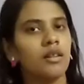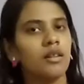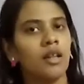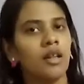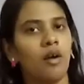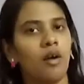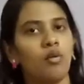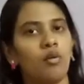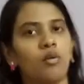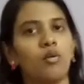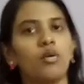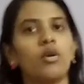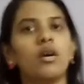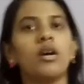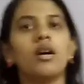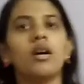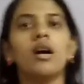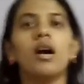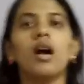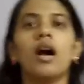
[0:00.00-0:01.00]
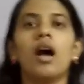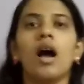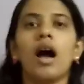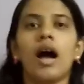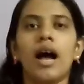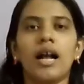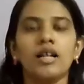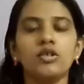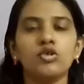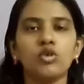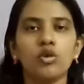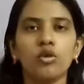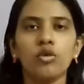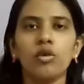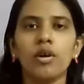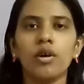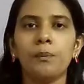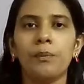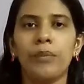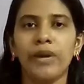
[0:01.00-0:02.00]
Now, I'll show
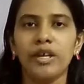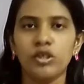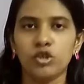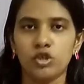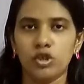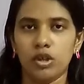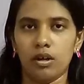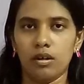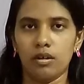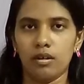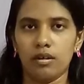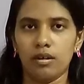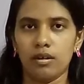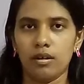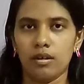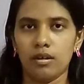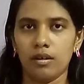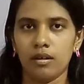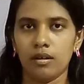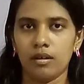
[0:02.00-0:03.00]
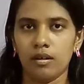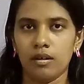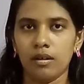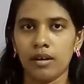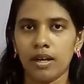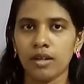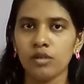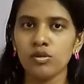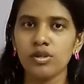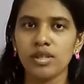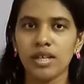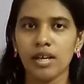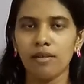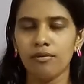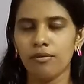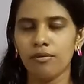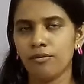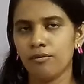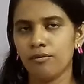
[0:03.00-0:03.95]
you a picture. Can you see